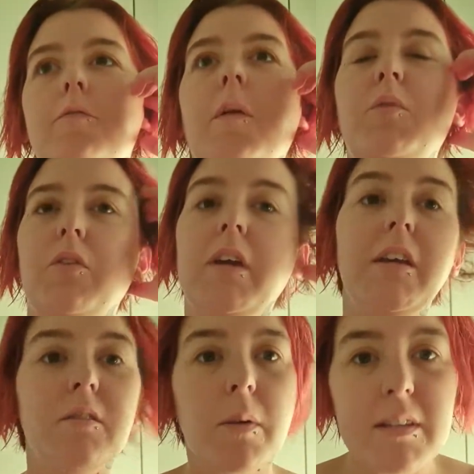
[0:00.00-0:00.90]
February,
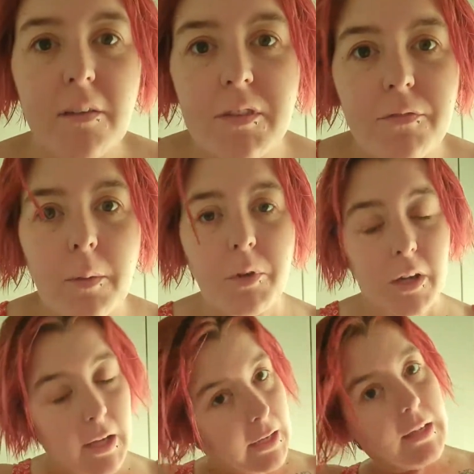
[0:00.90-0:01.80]
27th of
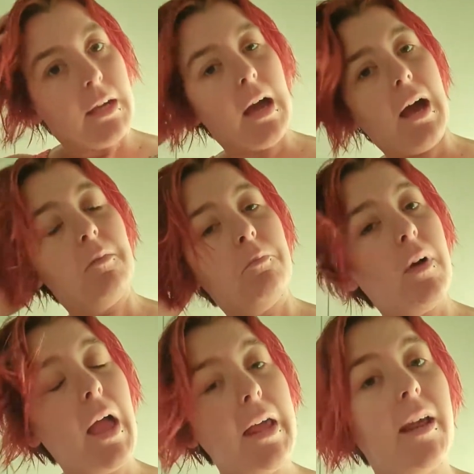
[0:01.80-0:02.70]
February,
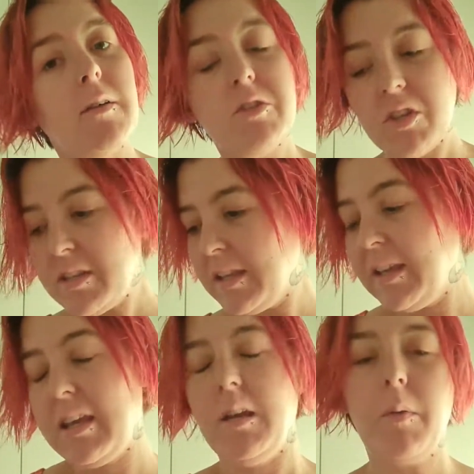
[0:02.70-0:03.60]
and I was just
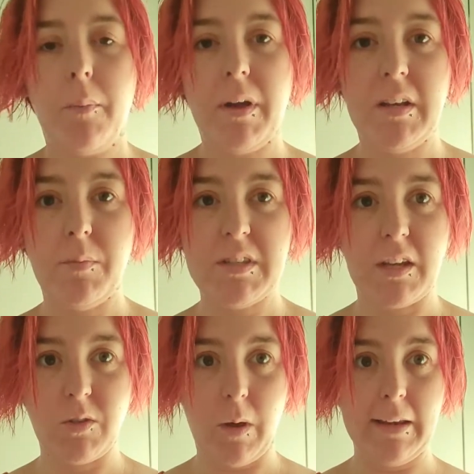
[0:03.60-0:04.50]
thinking about my
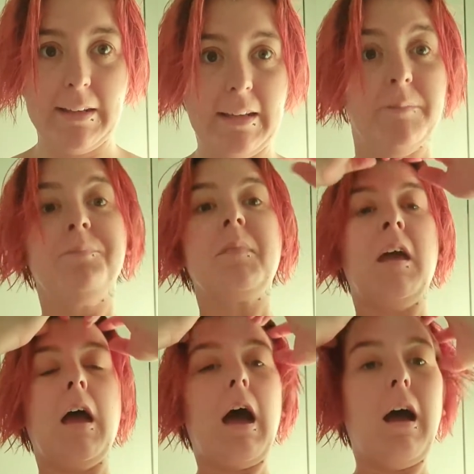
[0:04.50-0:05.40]
demisexuality,
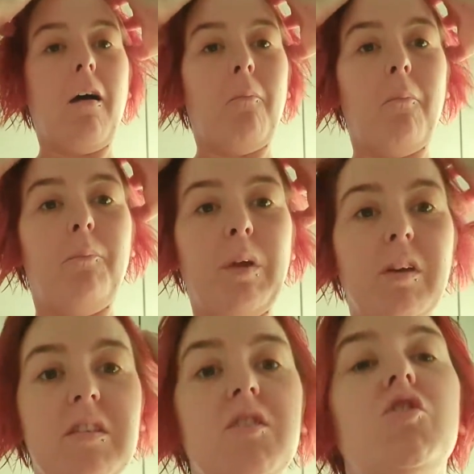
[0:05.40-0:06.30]

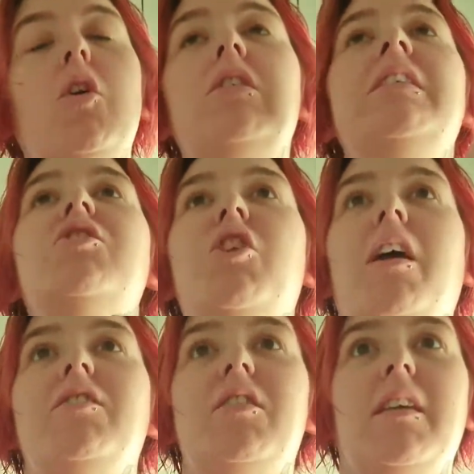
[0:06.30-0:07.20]
because it's totally
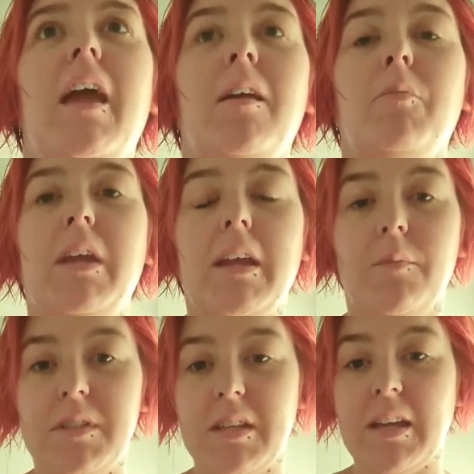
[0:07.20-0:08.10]
changed the game when it
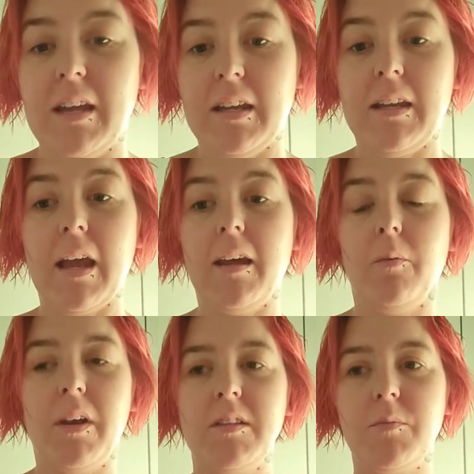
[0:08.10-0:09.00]
comes to dating, and I
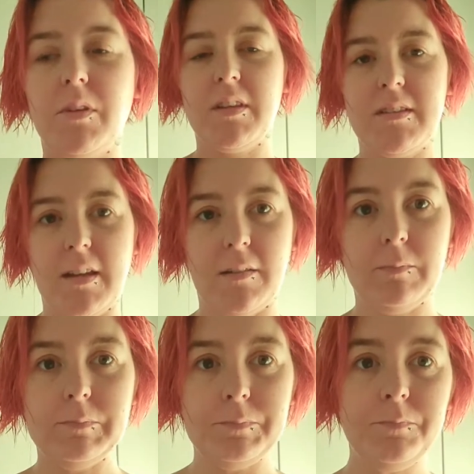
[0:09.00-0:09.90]
wanted to this
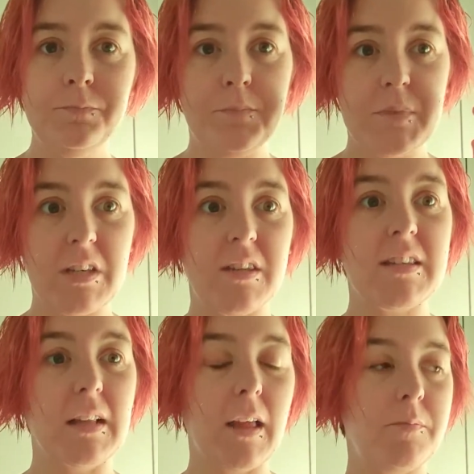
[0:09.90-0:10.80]
in to
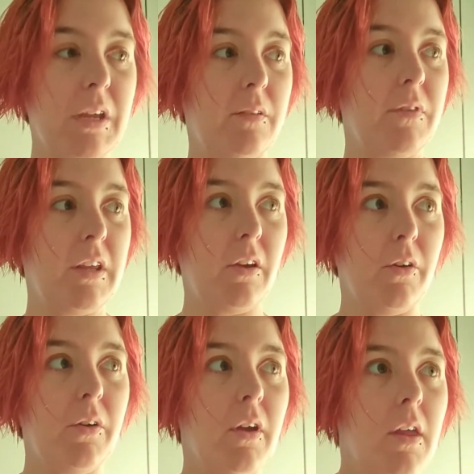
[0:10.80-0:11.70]
this little update
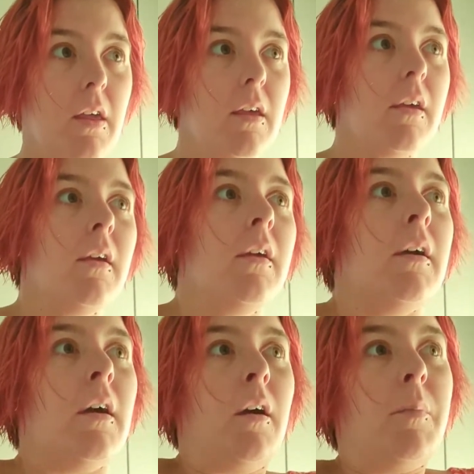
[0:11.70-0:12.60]
video,
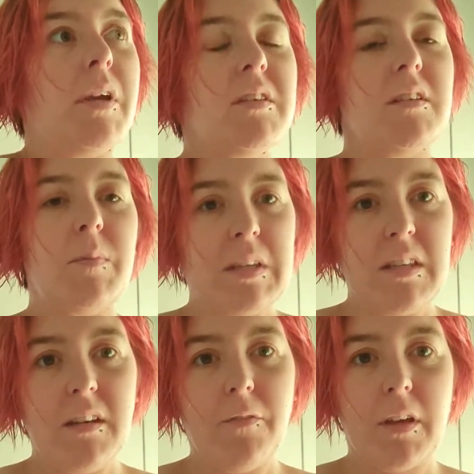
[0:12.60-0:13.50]
because it's a big
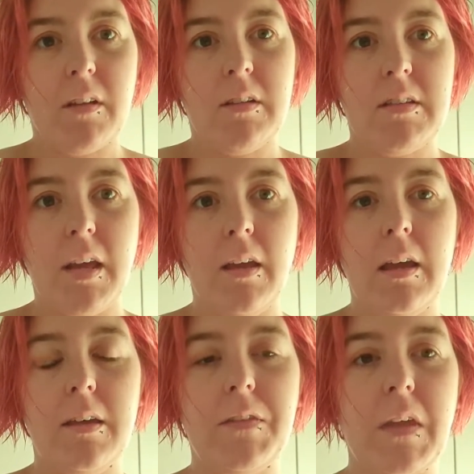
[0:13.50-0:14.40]
significant
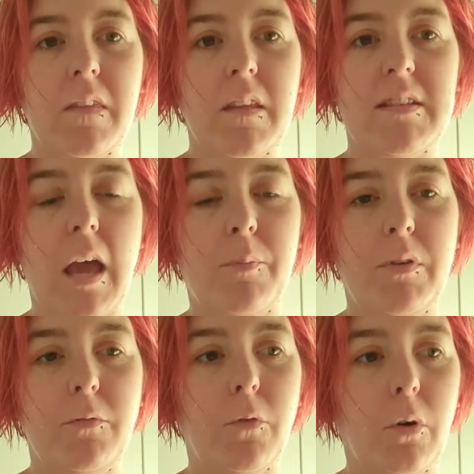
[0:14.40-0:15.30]
thing that's
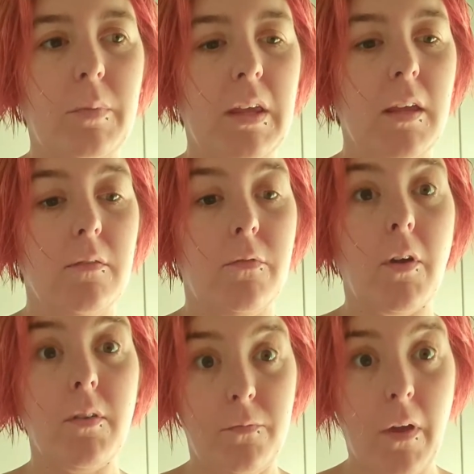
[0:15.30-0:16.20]
happened for me
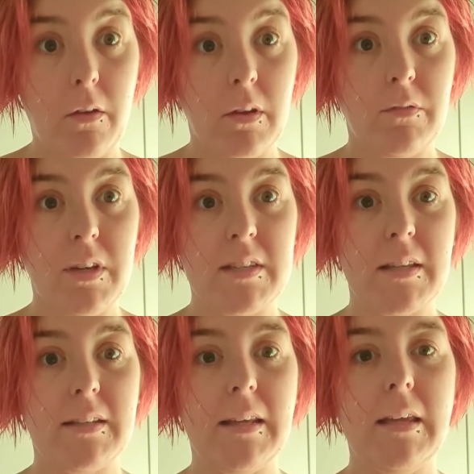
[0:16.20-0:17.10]
very, very
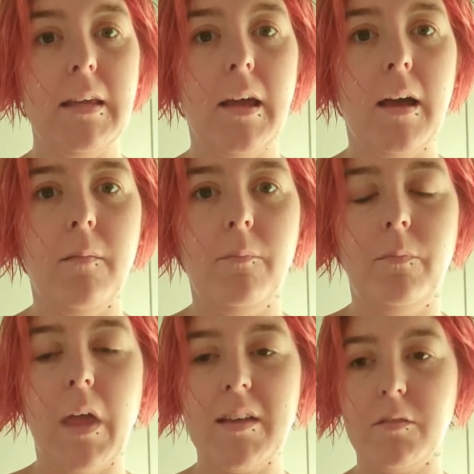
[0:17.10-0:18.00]
recently,
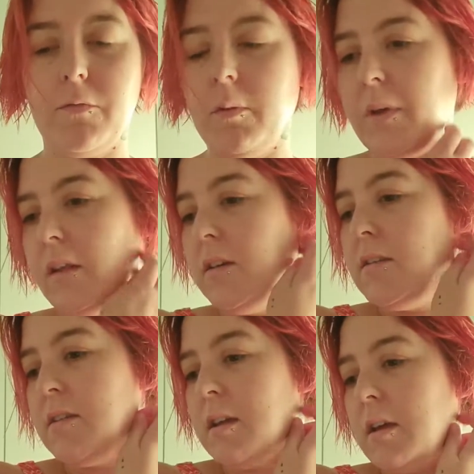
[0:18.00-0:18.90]
as a
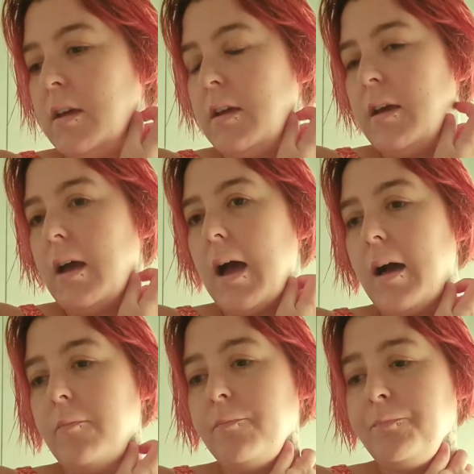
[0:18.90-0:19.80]
filminess,
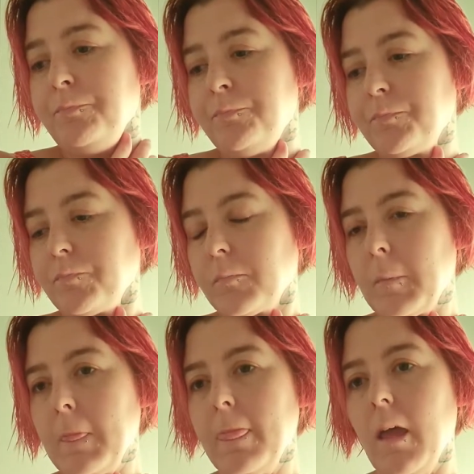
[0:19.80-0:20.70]

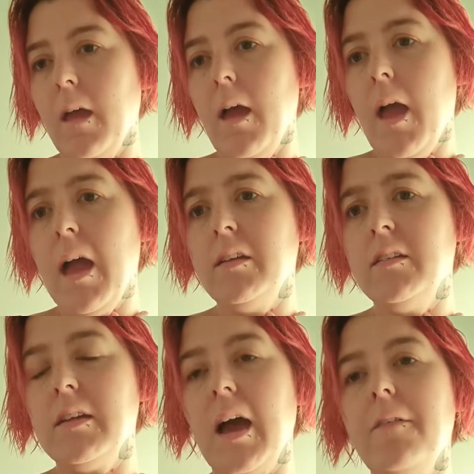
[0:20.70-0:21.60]

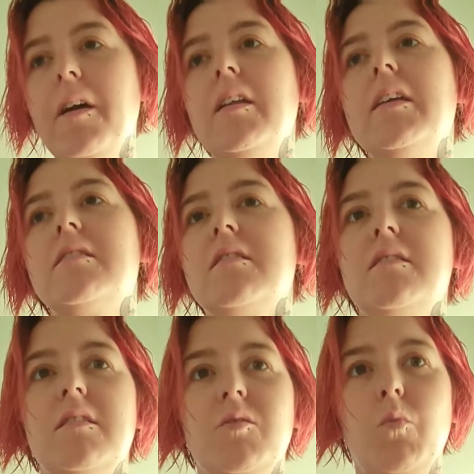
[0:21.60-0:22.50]
and I've had
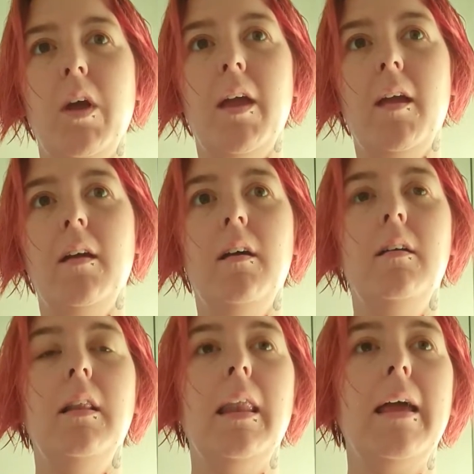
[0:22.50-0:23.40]
instances where,
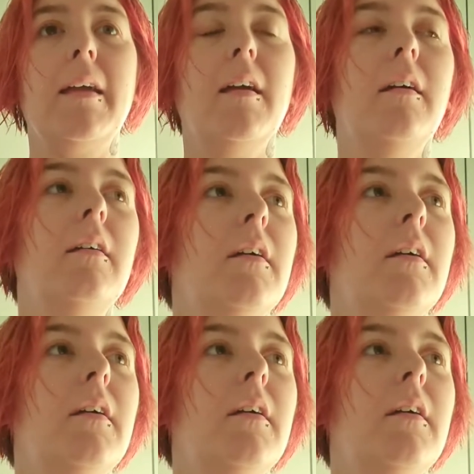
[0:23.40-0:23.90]
like,